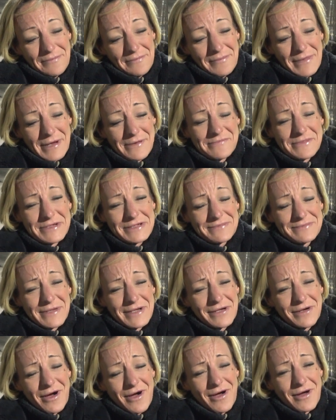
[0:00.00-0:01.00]
And I missed
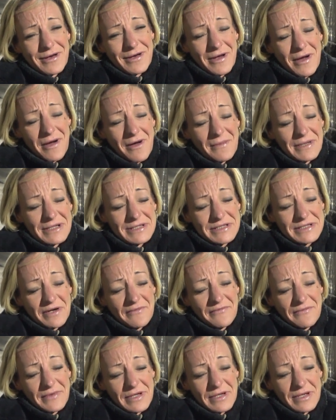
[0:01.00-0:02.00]
my car and all my
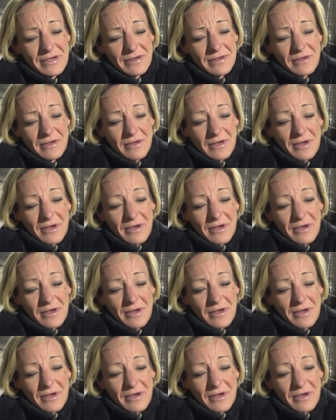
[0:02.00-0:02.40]
stuff in it.